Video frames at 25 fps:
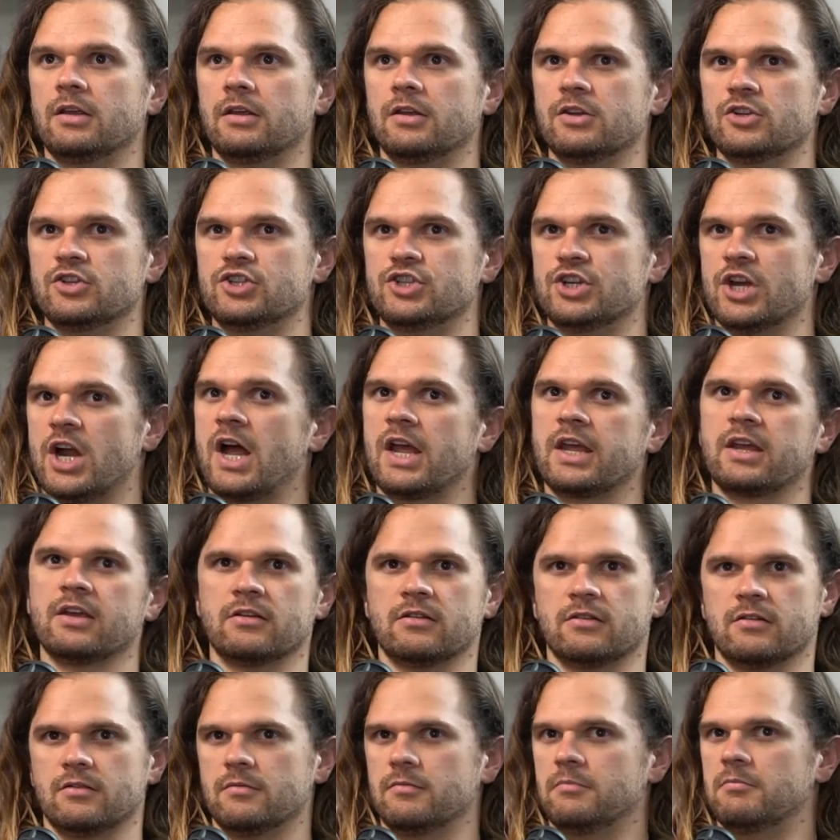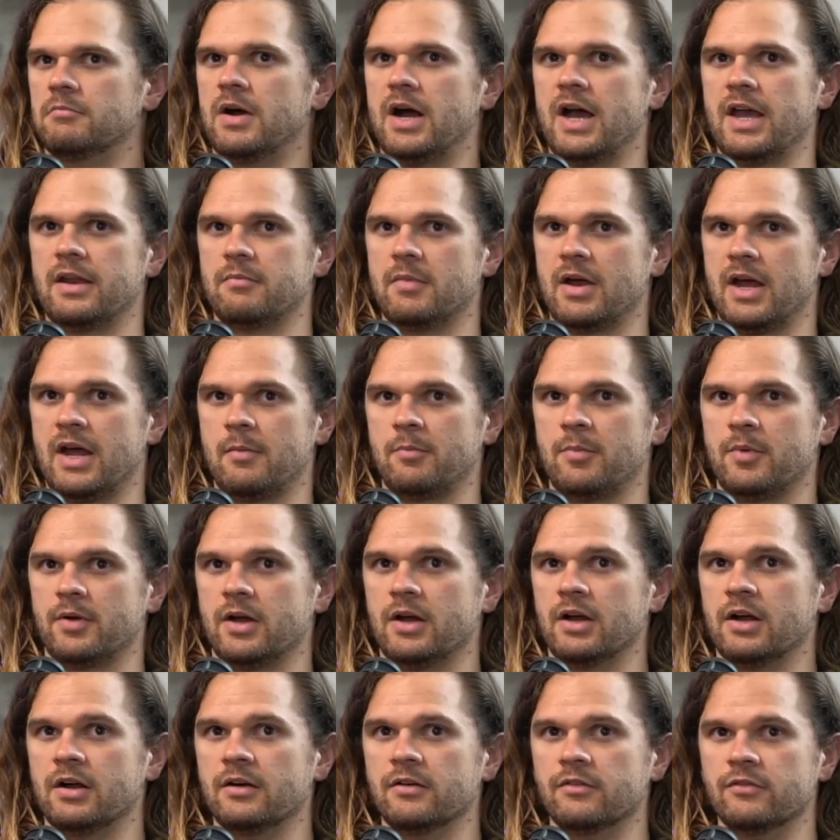giant mind map
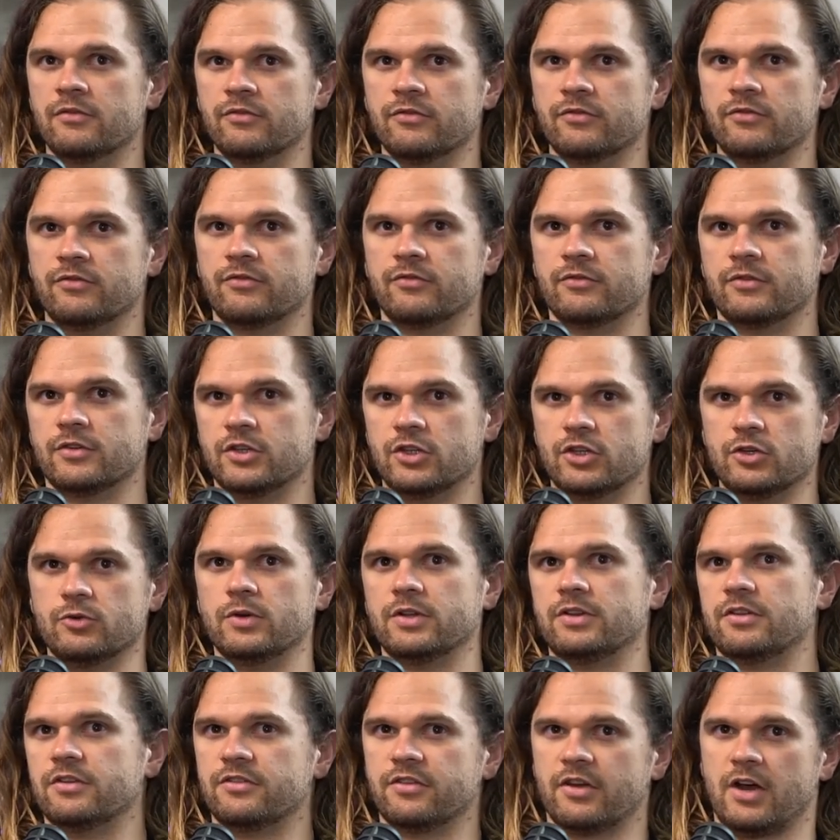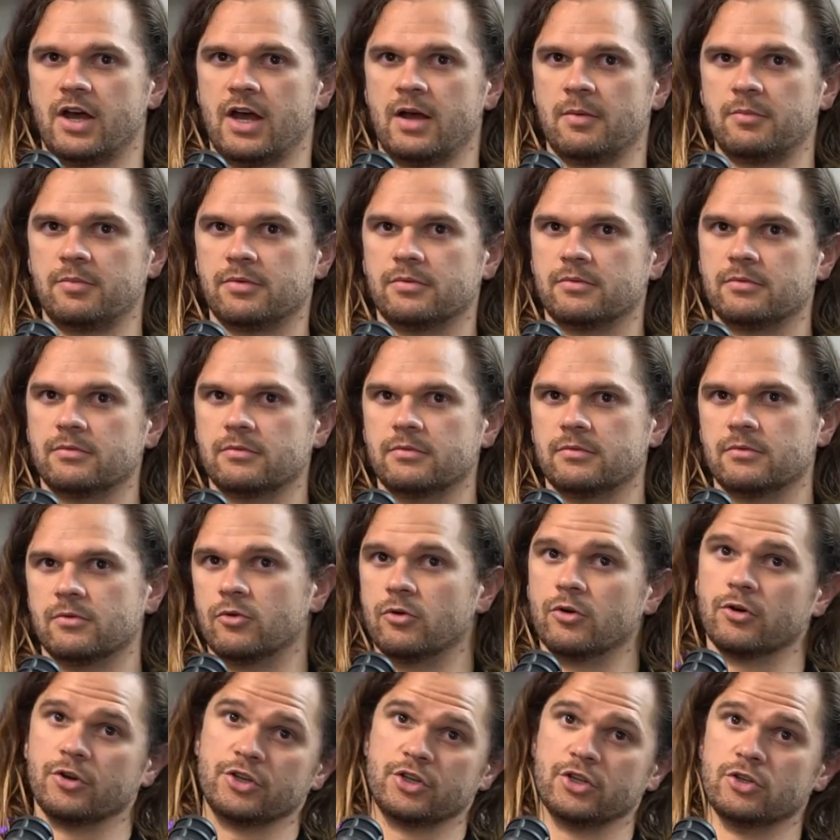of you at the top, or
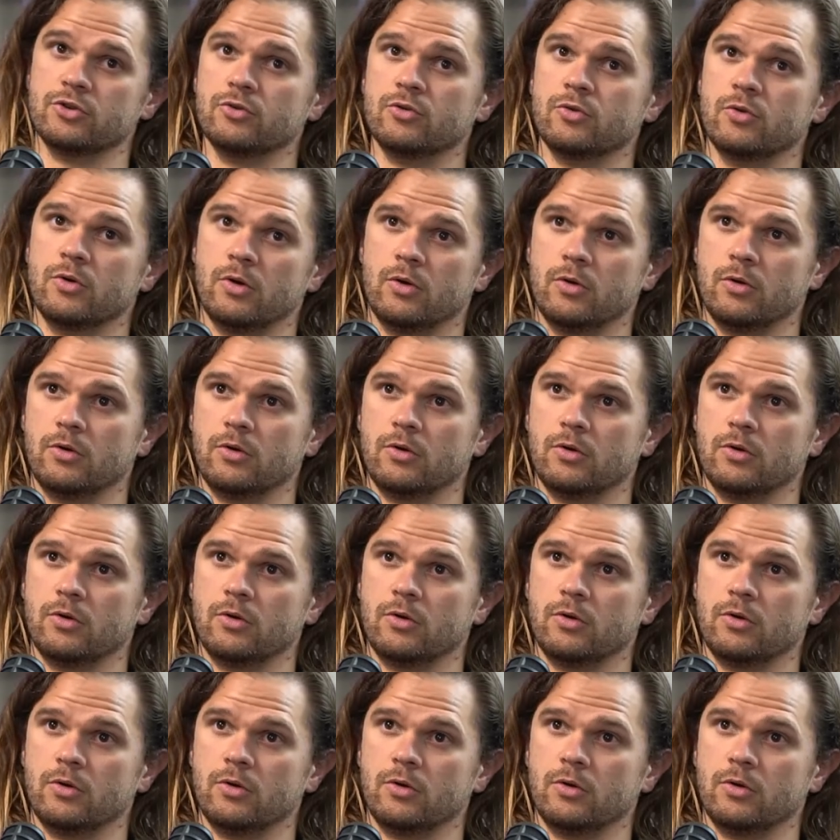you